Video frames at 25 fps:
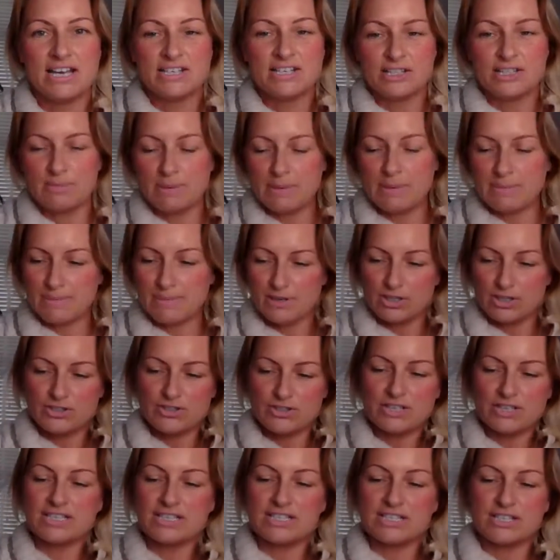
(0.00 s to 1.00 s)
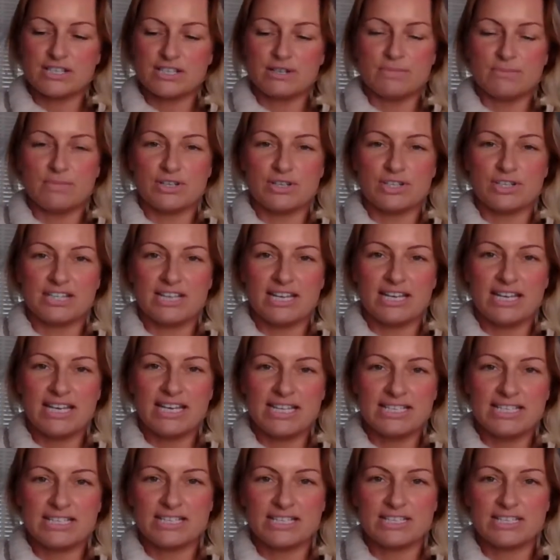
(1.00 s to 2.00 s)
So people are drinking too much, they're
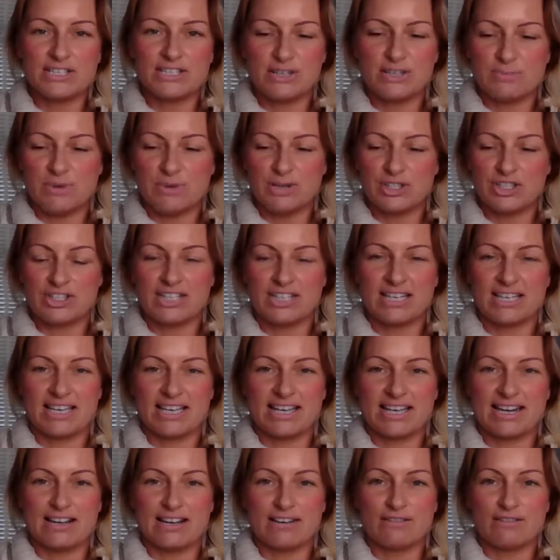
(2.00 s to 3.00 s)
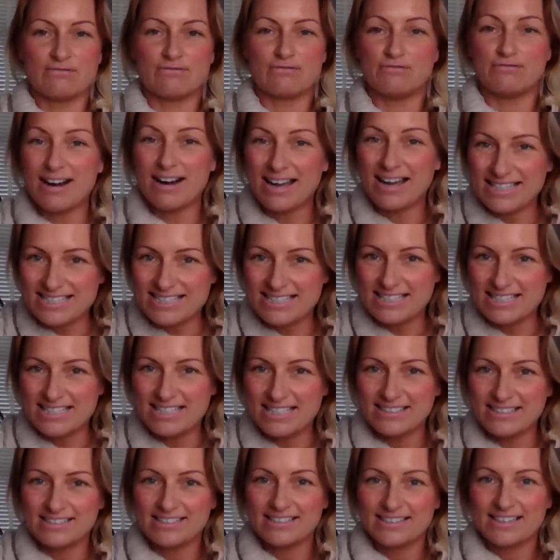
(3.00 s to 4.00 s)
eating too much, they're getting
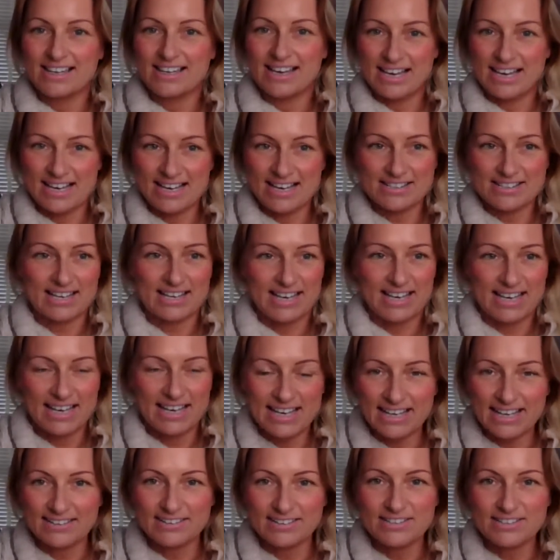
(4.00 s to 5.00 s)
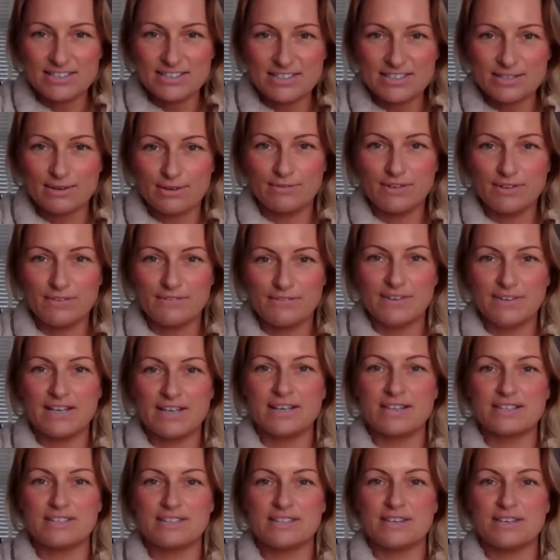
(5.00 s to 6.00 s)
ratty as hell. So if you
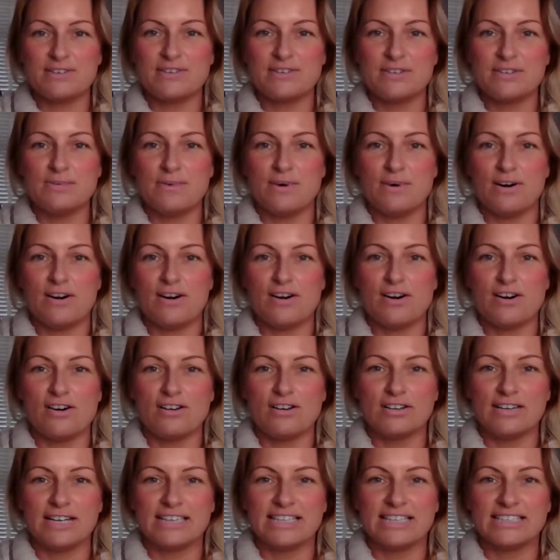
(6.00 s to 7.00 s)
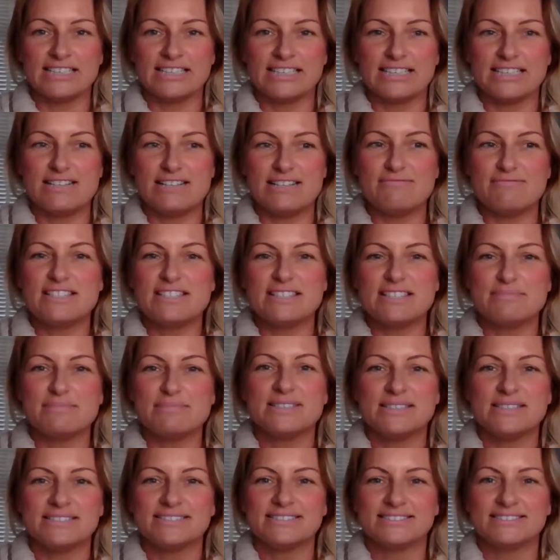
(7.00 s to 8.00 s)
feel as though you are like
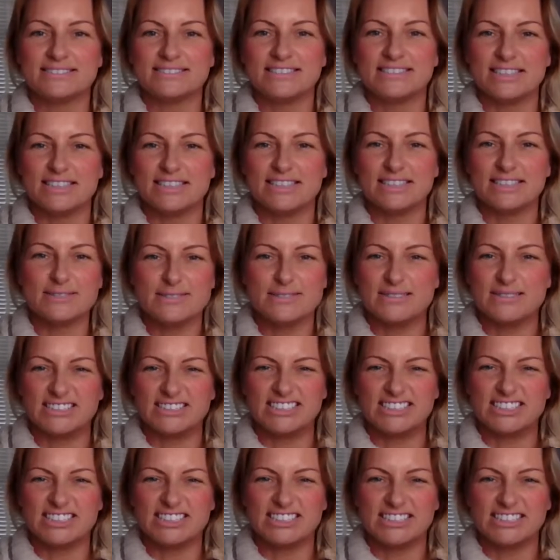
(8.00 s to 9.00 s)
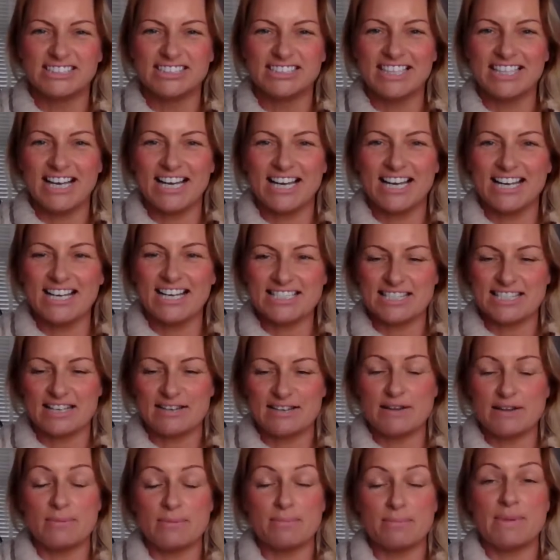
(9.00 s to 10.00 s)
irritable, you know, and
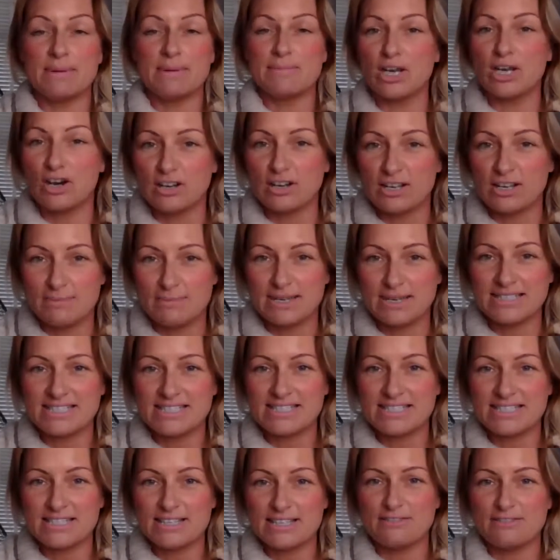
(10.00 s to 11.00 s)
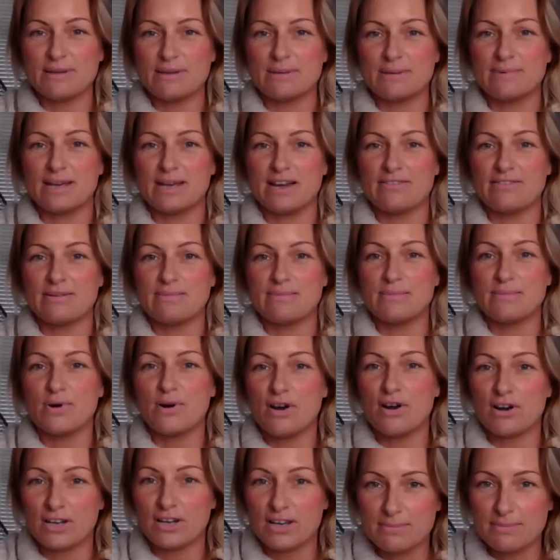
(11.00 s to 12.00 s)
maybe argumentative, maybe having
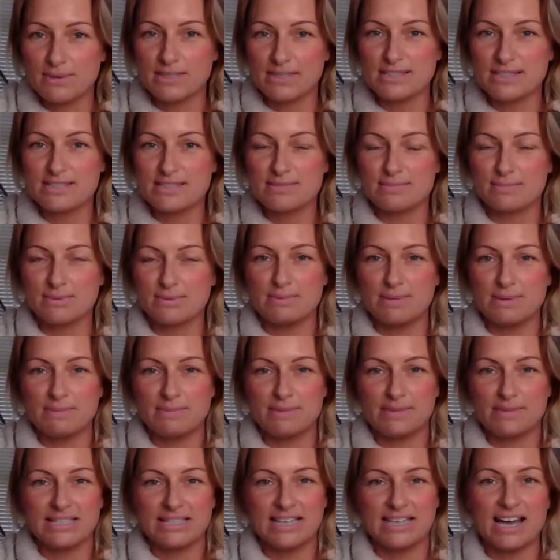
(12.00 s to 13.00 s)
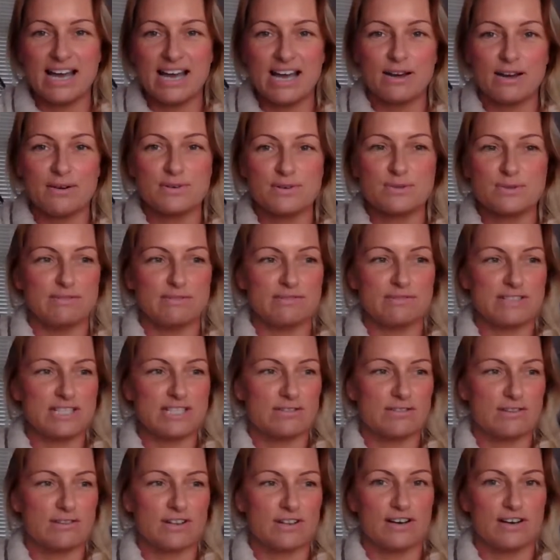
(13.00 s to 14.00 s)
more arguments with people in your house, whether it's
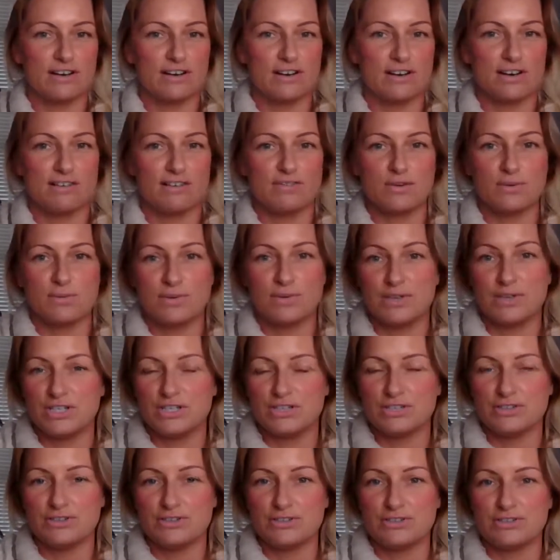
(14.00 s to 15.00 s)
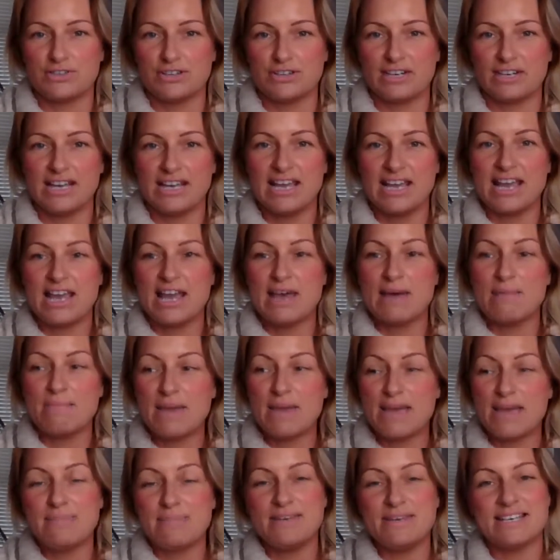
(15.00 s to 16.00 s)
your other half or with your children,
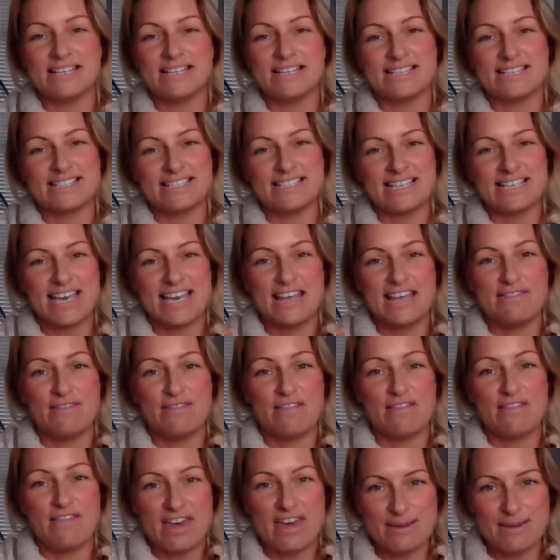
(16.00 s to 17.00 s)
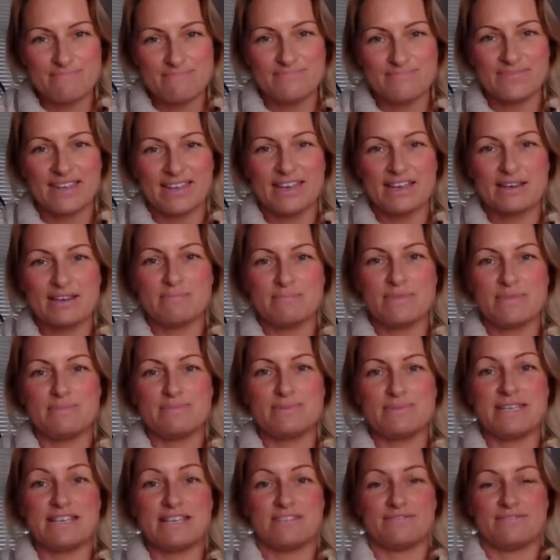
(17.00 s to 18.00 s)
maybe you can see it in them
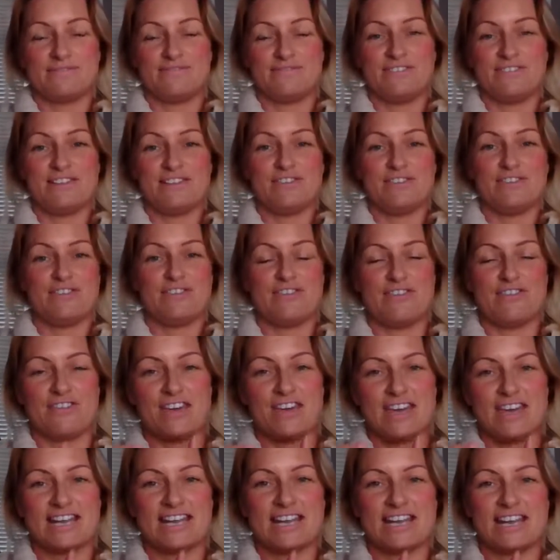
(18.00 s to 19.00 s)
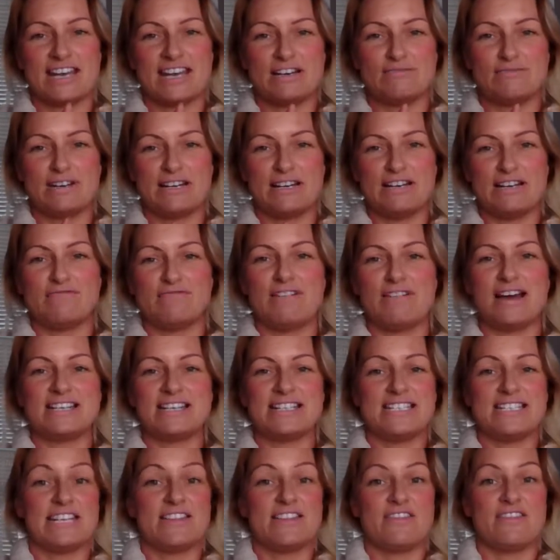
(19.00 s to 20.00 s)
maybe you can feel that they're getting really
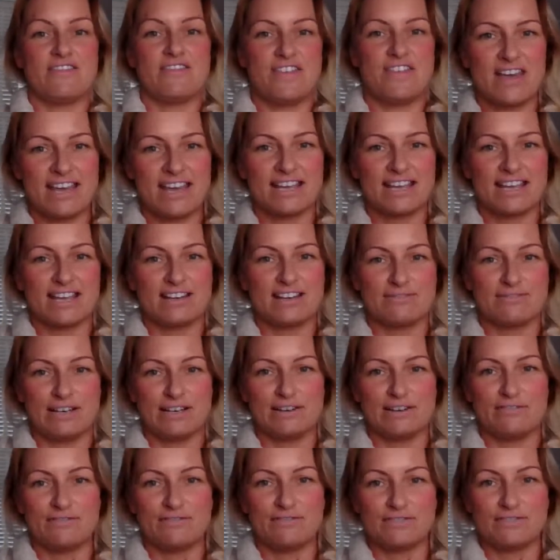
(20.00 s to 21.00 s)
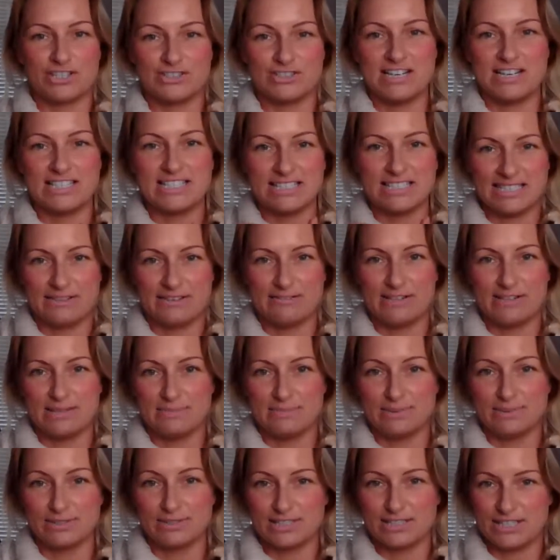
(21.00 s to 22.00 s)
ratty and they're getting really frustrated and
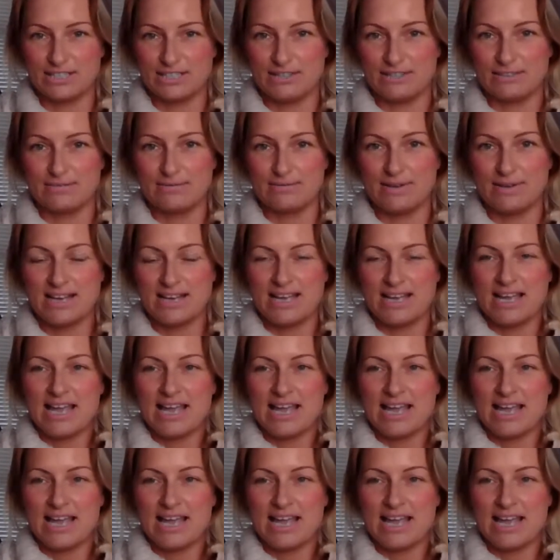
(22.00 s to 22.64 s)
irritable too.